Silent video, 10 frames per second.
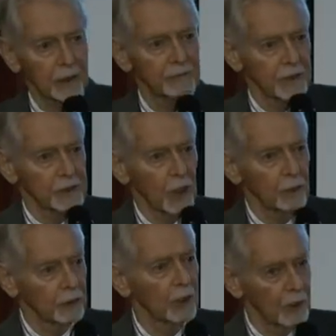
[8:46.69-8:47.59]
Vince
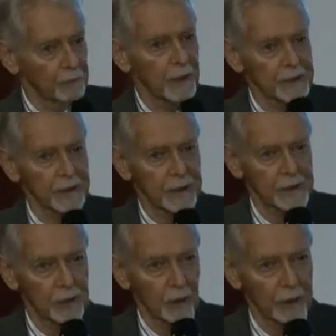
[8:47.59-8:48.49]
Houghton, our present
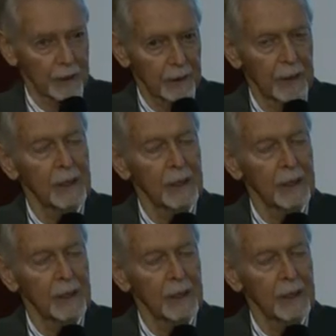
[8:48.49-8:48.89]
historian.